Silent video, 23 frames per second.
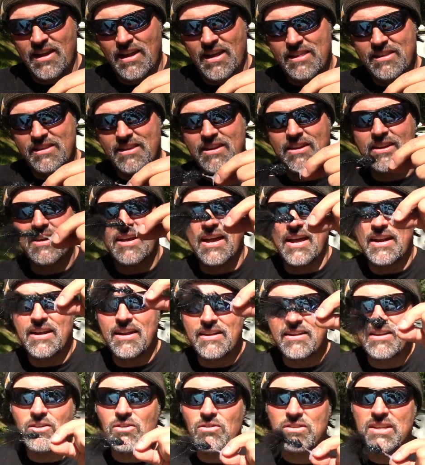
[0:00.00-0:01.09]
it's going to kind
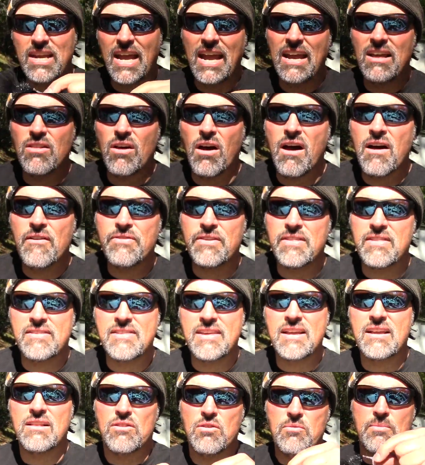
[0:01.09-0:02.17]
of, you know, tail off and
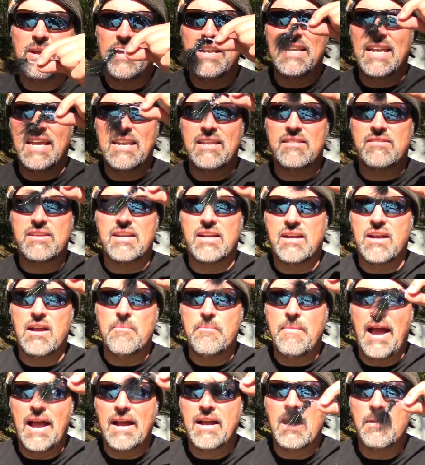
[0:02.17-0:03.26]
sink a little bit, and then it's going to come
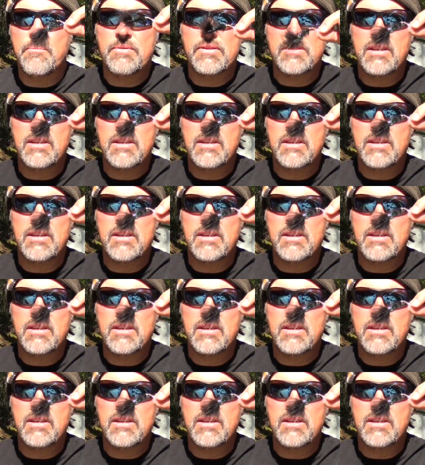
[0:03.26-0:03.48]
back up.